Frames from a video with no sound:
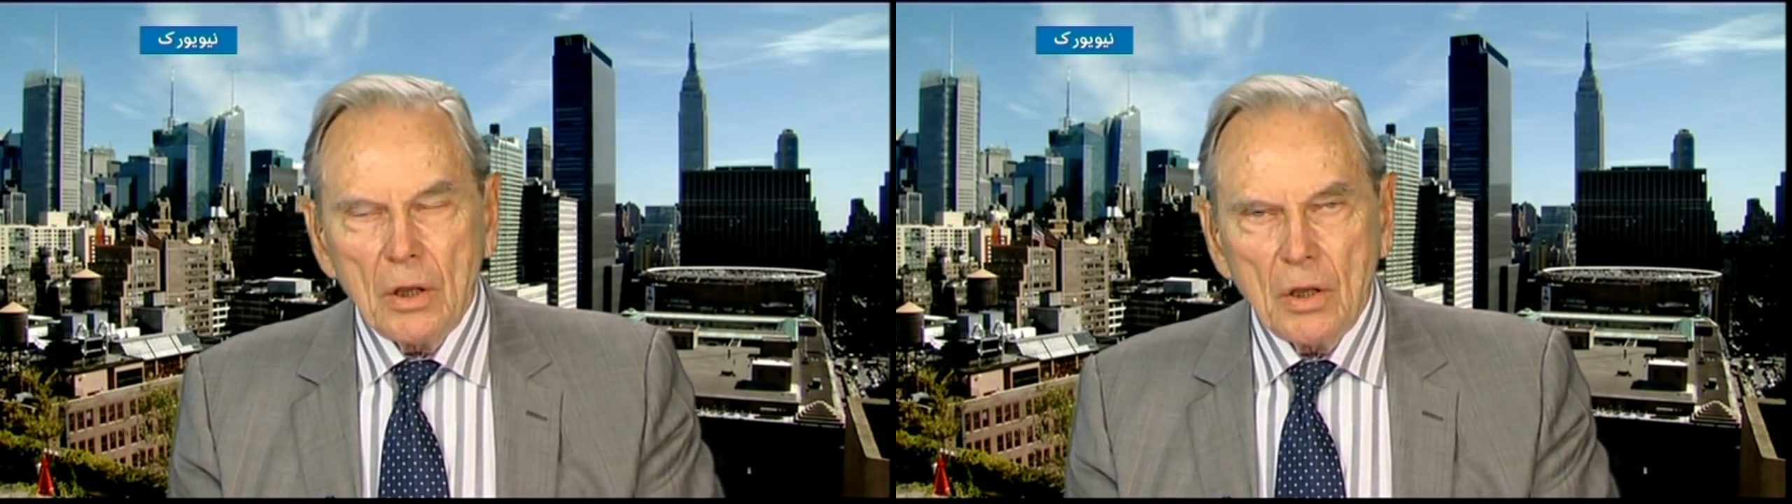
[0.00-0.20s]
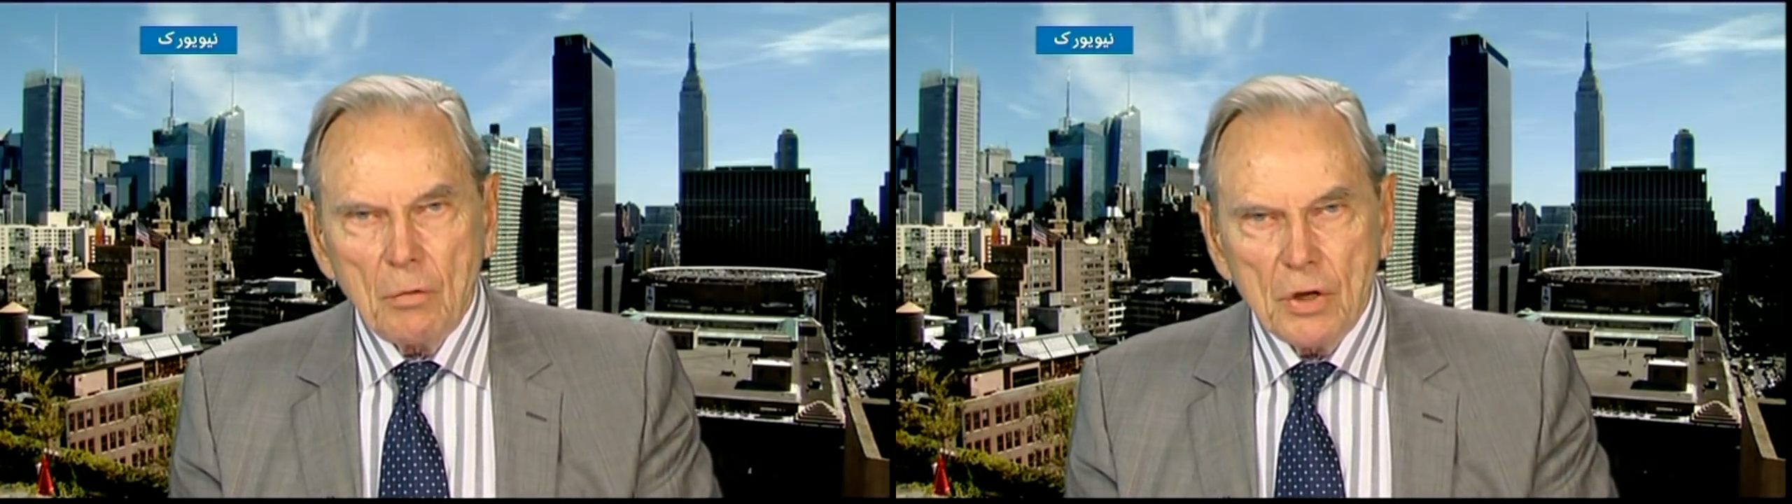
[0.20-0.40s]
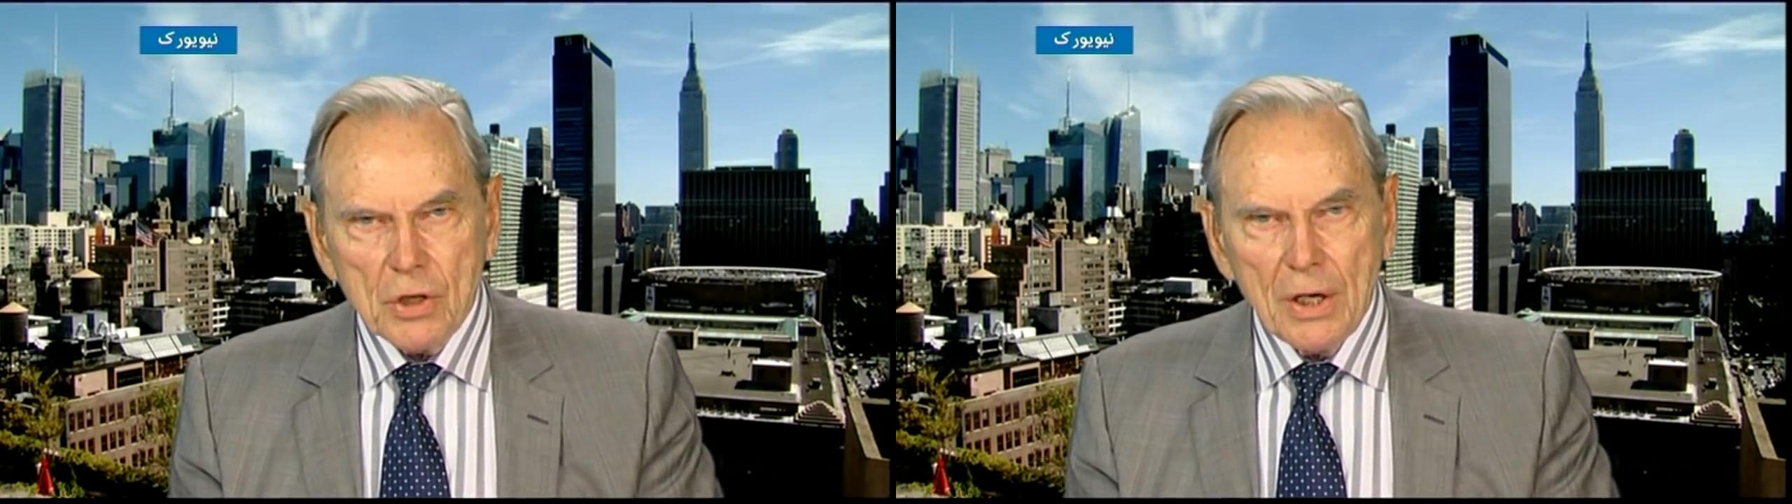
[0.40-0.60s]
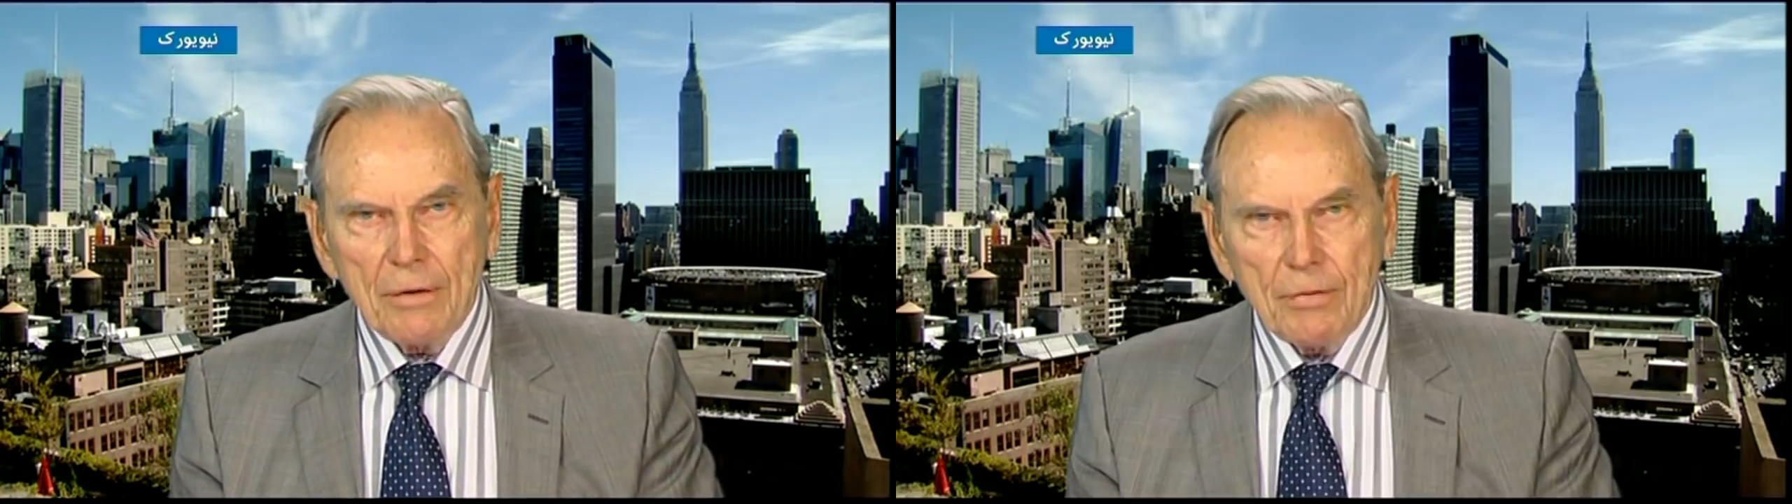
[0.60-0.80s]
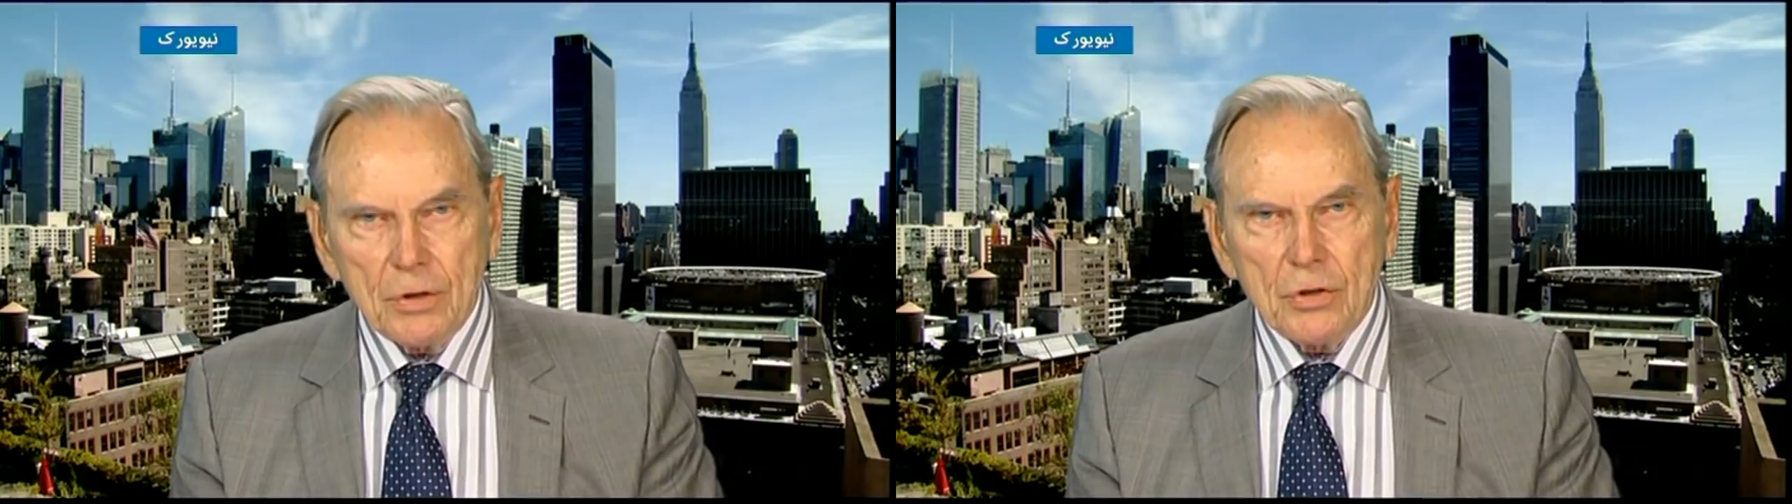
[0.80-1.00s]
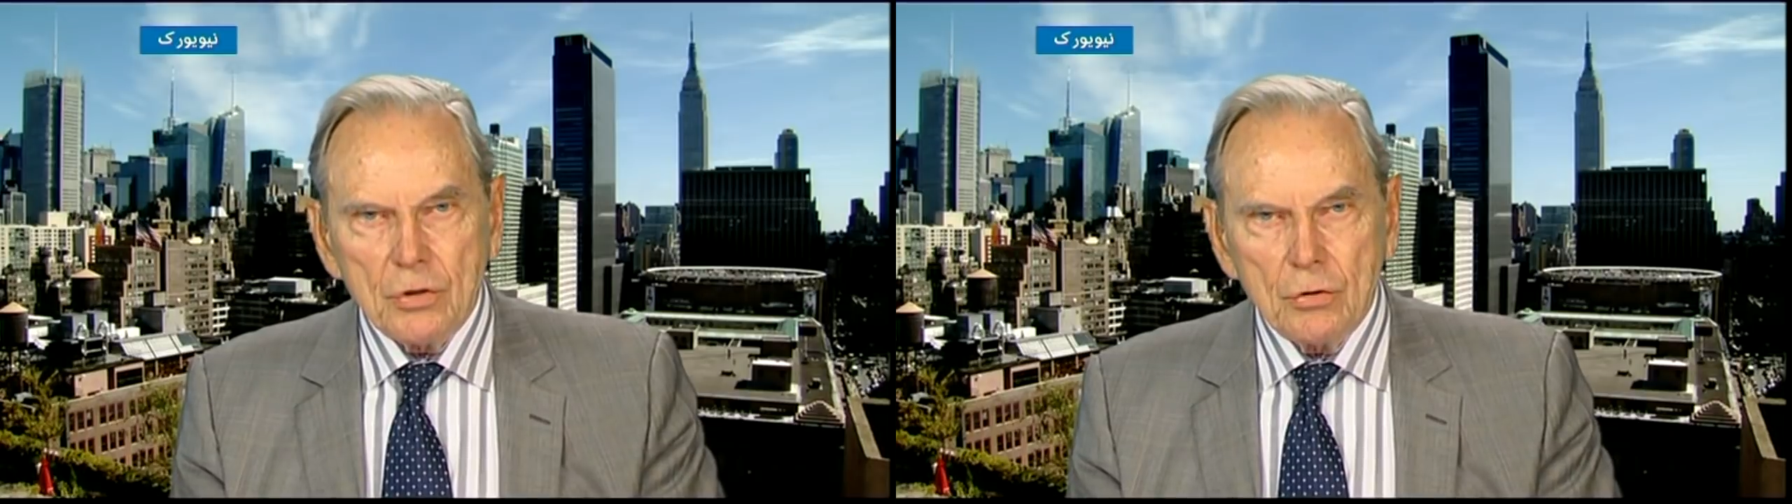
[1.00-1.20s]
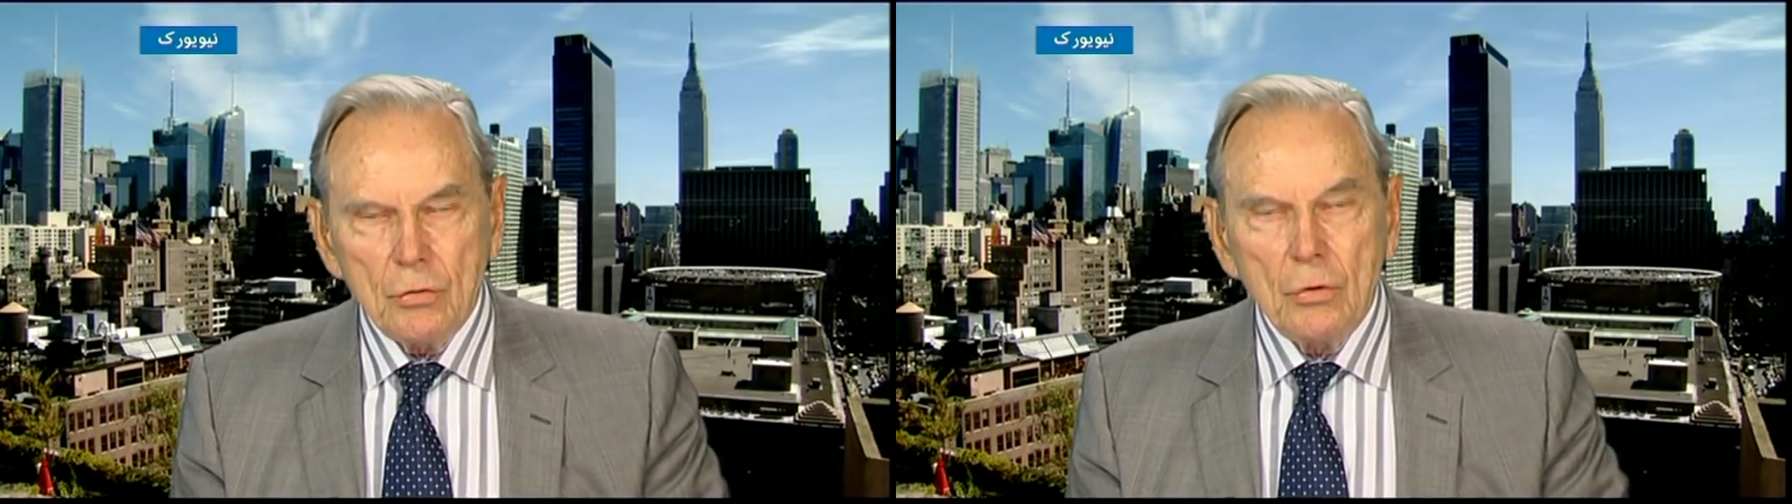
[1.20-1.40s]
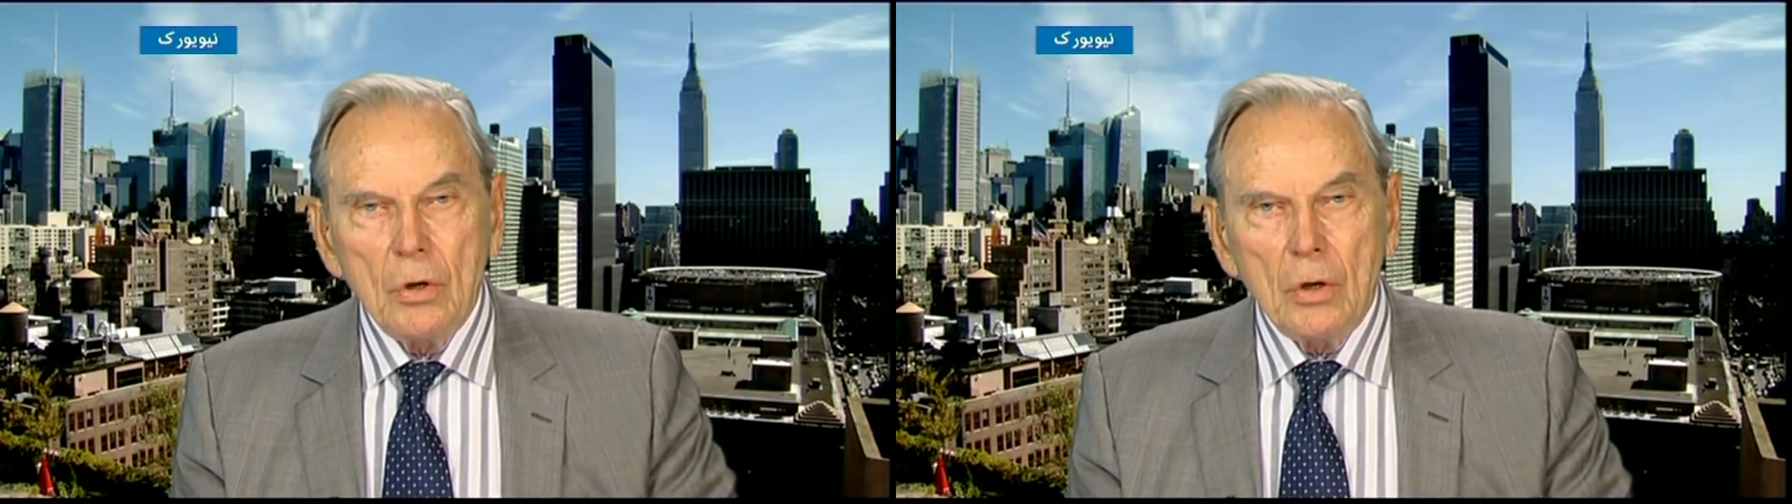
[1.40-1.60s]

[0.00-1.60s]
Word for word: there was an effort to